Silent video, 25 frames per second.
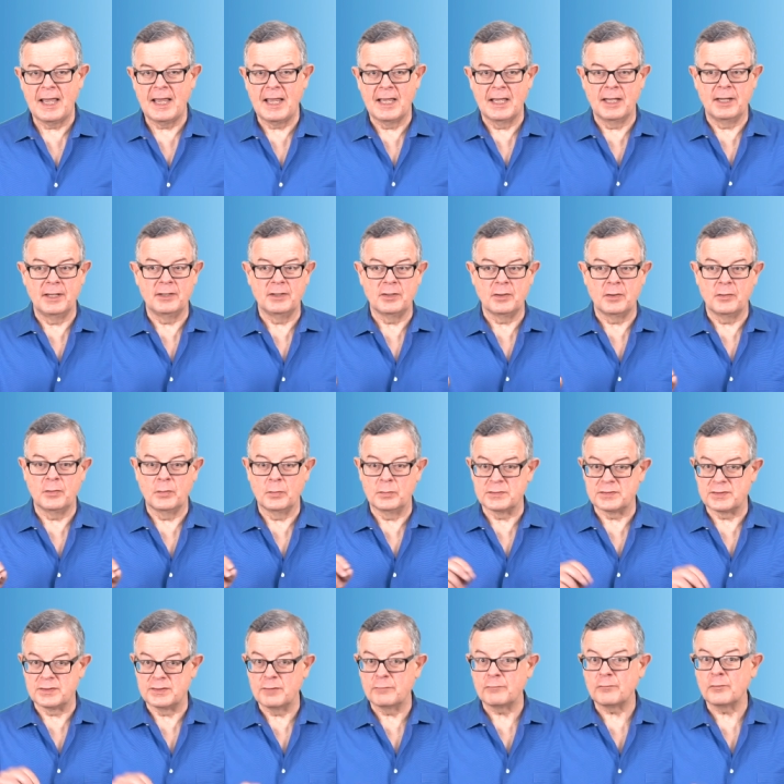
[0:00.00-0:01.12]
And those
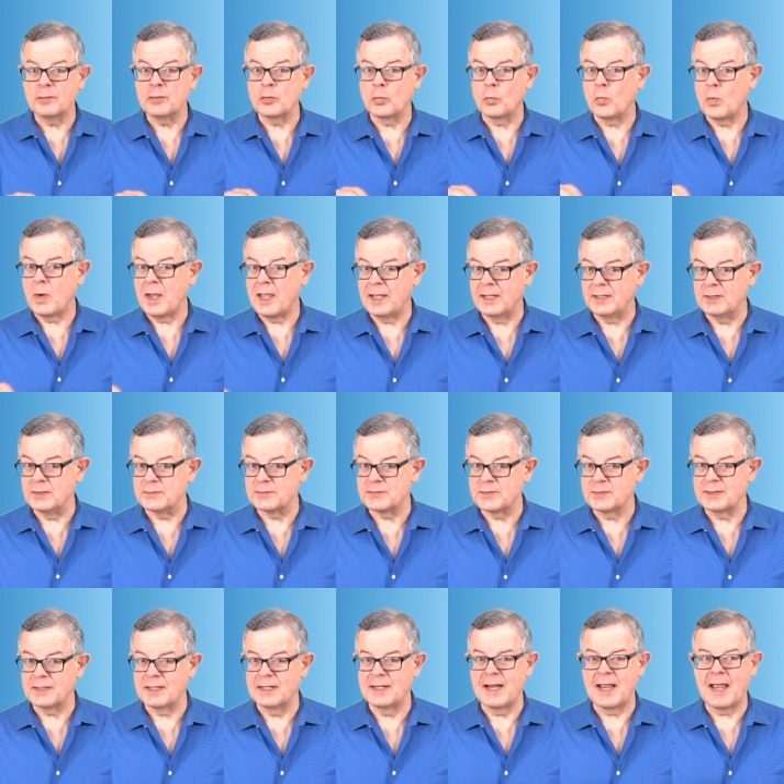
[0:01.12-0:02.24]
different ways
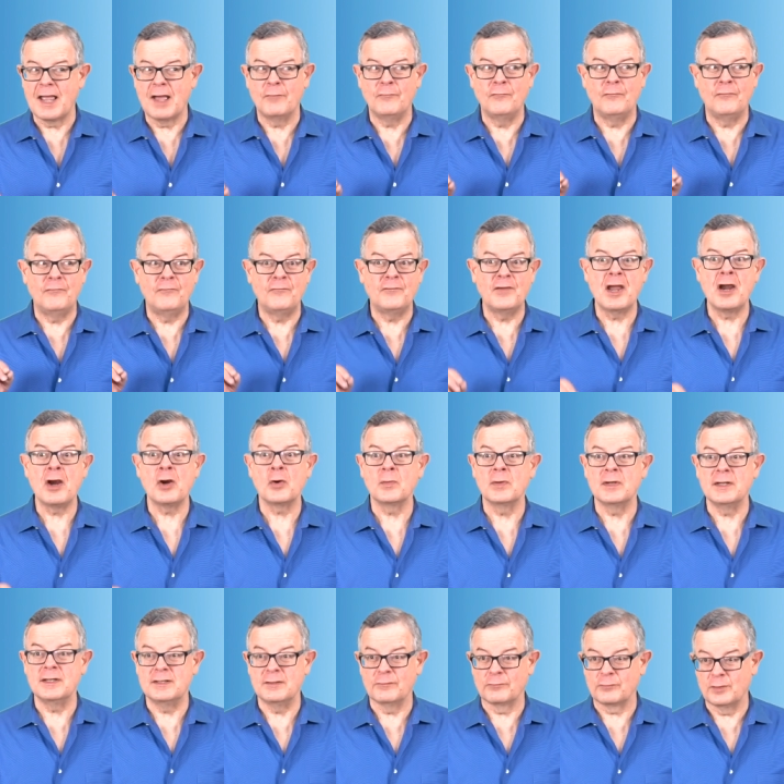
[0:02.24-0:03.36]
can have
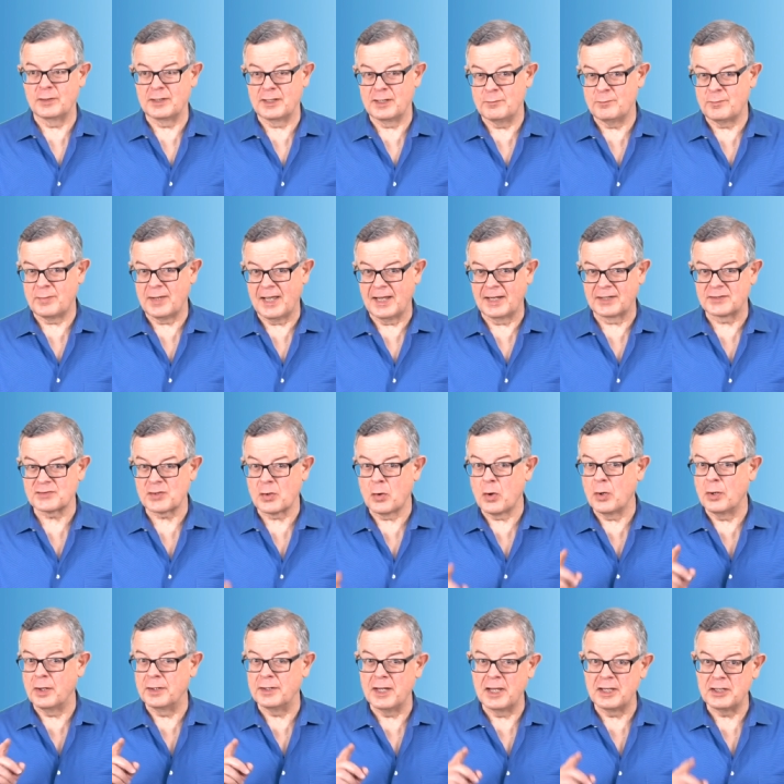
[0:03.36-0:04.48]
very different impacts
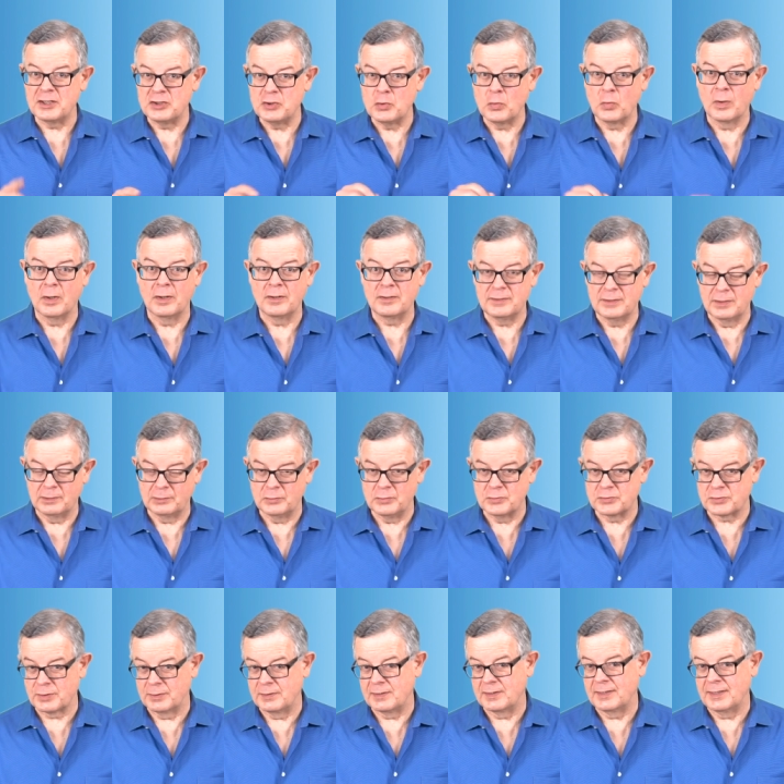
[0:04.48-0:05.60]
on your
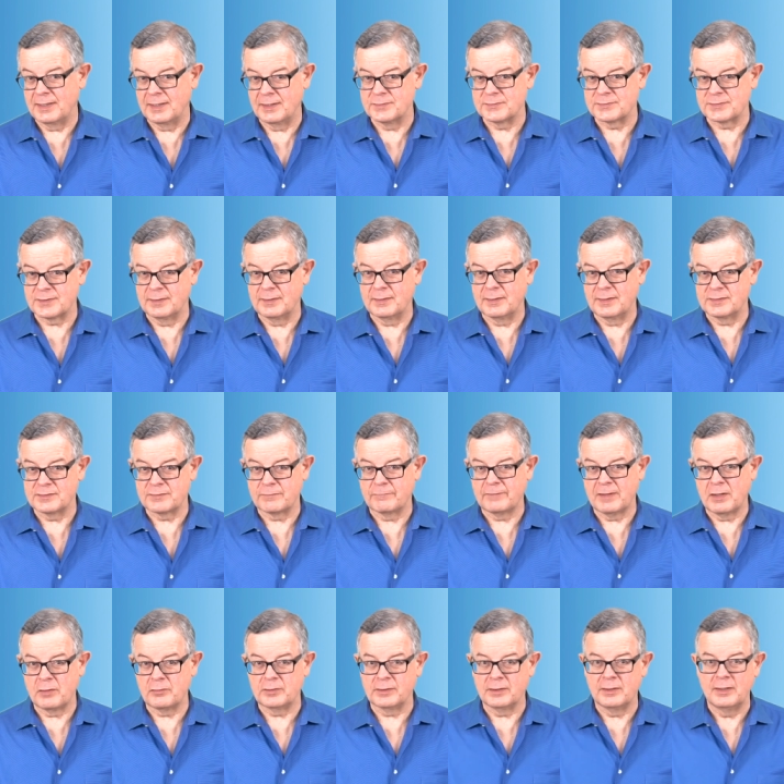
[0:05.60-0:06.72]
dilution as a, as a
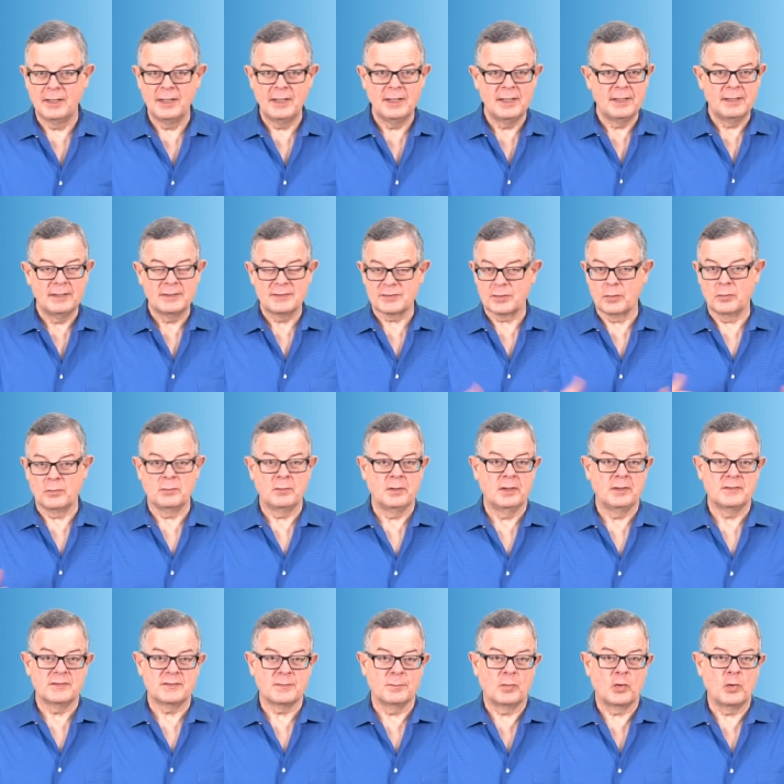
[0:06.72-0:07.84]
founder. So
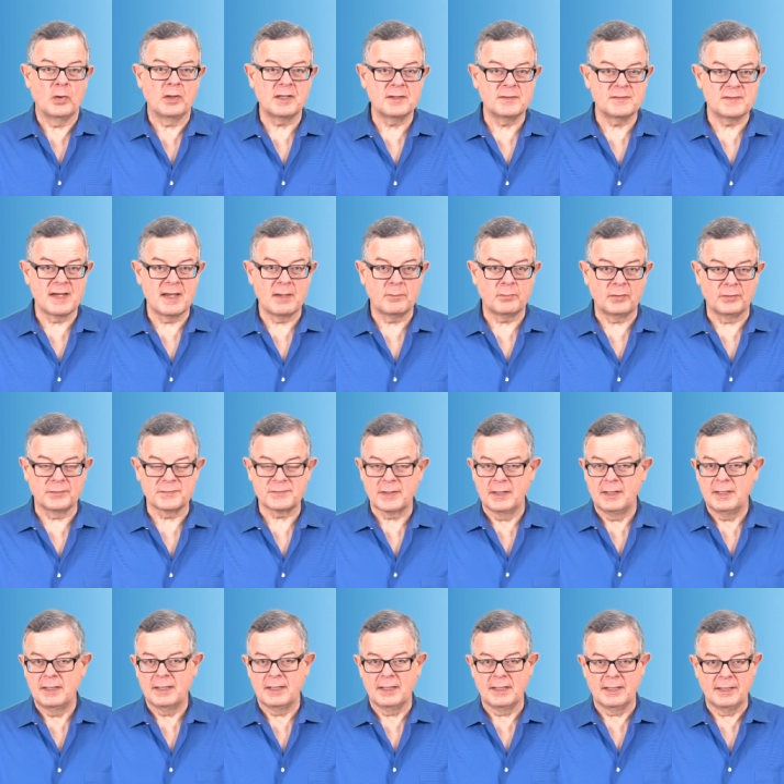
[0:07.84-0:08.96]
some quick examples.
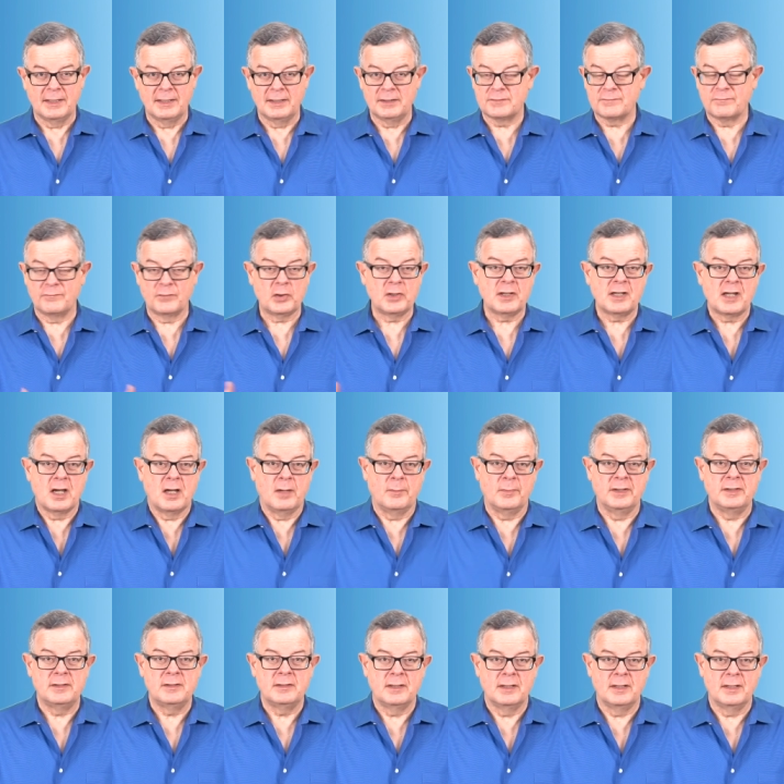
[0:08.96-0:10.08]
Uh, it's very
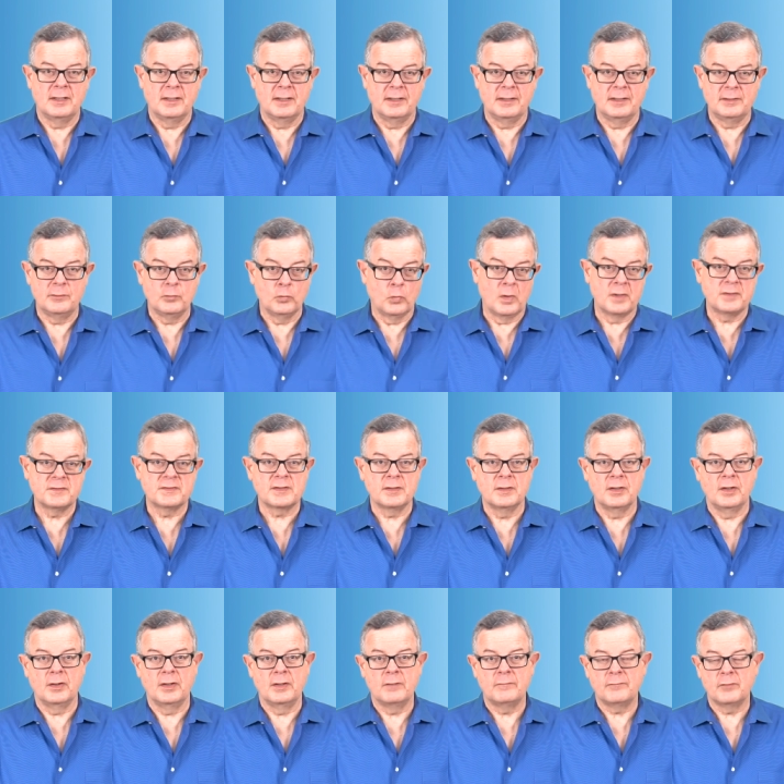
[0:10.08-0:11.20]
common uh, in one
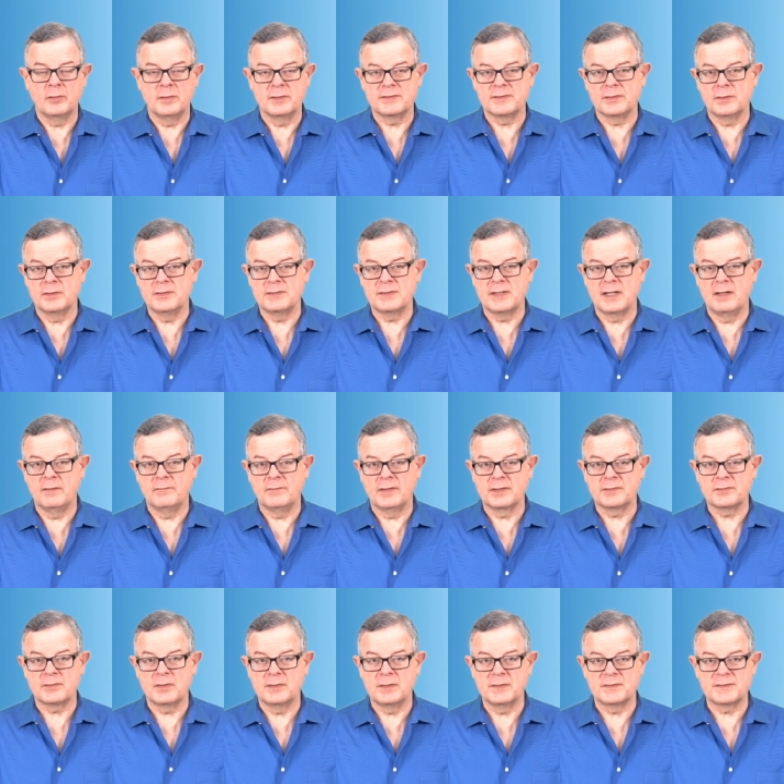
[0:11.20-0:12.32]
scenario for a Series A
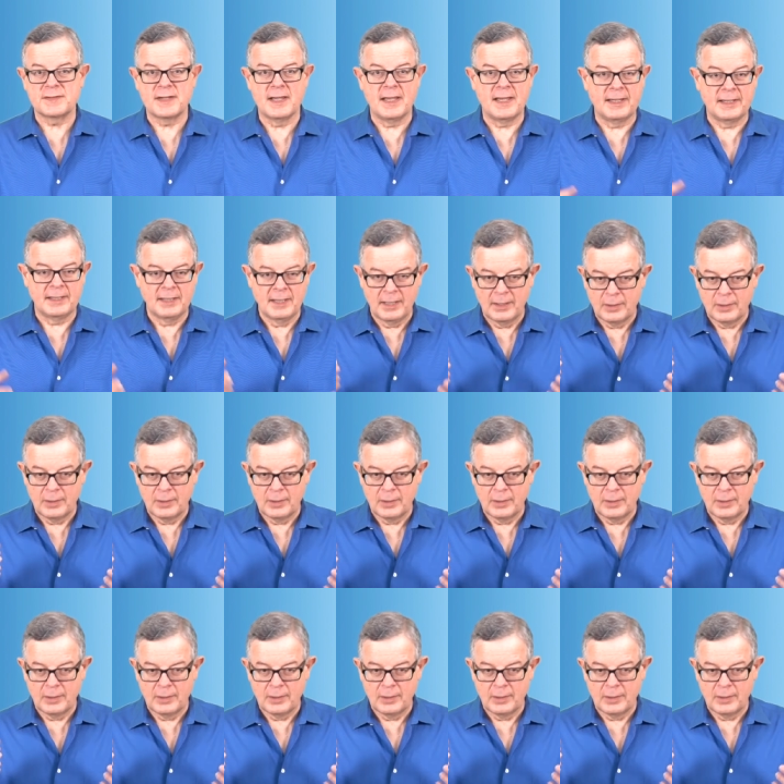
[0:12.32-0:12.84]
investor to say,